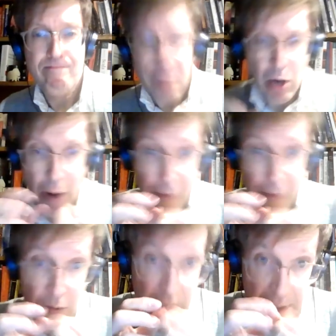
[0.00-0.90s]
you know, have a
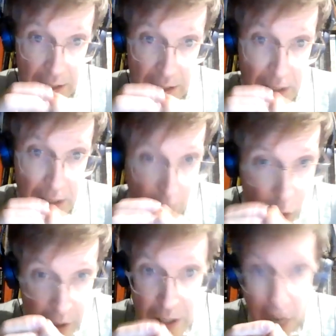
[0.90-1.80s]
really
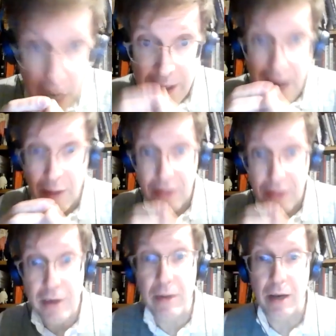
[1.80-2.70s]
totally tied down
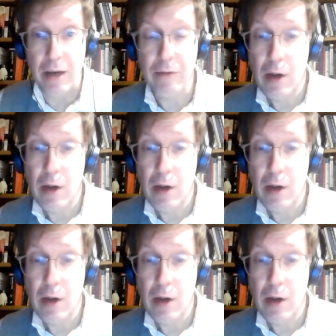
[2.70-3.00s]
theory of,